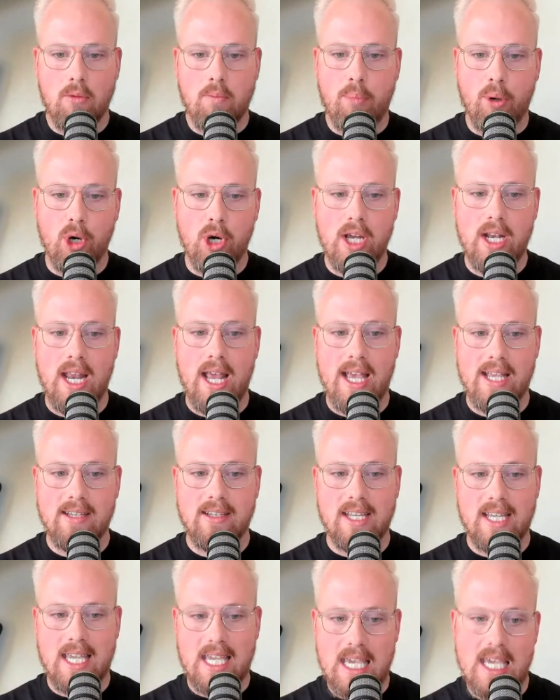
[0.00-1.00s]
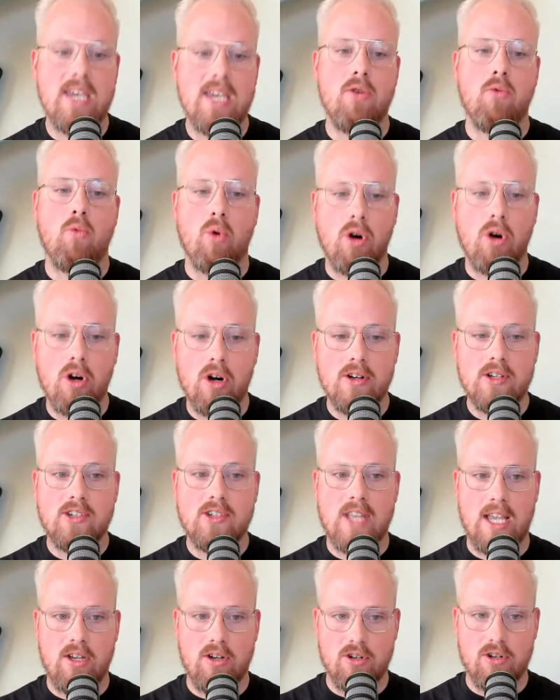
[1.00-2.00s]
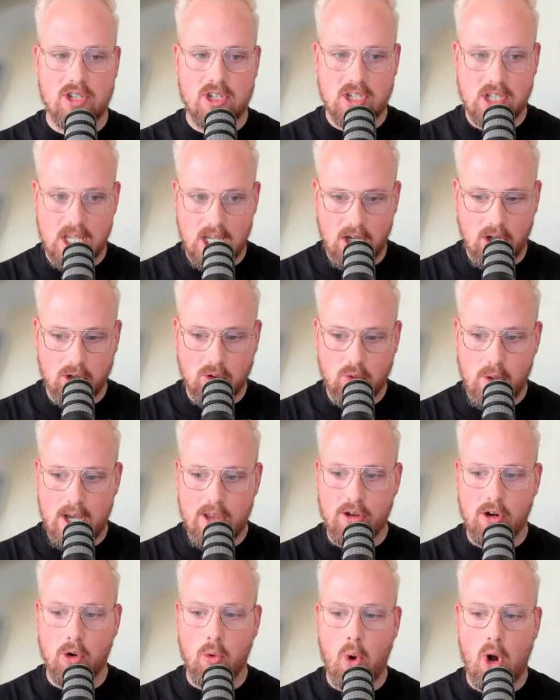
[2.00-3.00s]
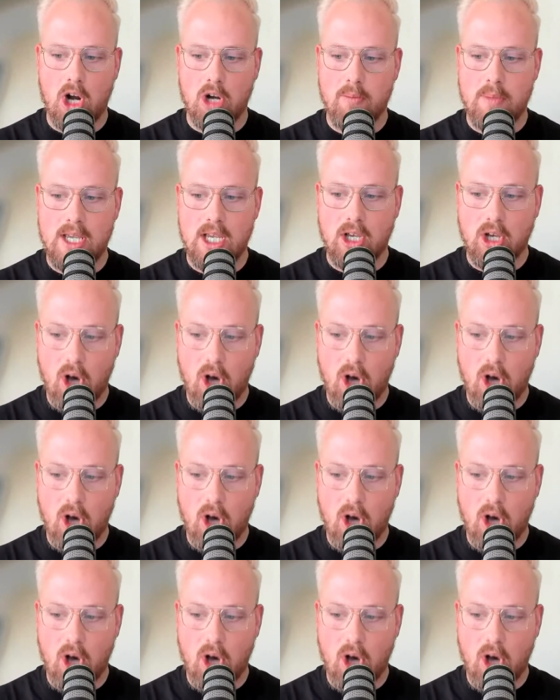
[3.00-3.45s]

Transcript: put the keywords that you're skilled with or want to be